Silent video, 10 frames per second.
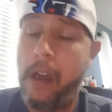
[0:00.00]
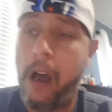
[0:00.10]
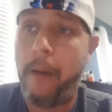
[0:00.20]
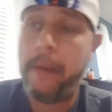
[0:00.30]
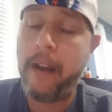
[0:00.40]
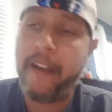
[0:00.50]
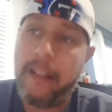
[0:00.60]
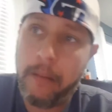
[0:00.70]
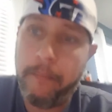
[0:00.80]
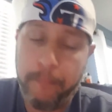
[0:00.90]
and I've
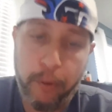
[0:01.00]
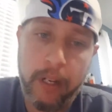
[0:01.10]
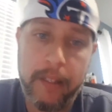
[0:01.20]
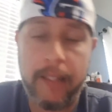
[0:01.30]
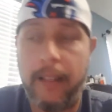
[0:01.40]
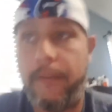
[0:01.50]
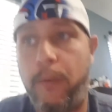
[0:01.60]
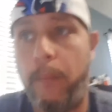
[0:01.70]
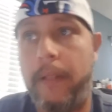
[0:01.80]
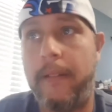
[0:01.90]
had some pretty
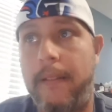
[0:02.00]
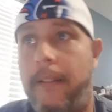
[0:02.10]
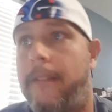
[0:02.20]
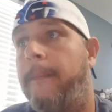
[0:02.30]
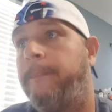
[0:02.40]
successful businesses.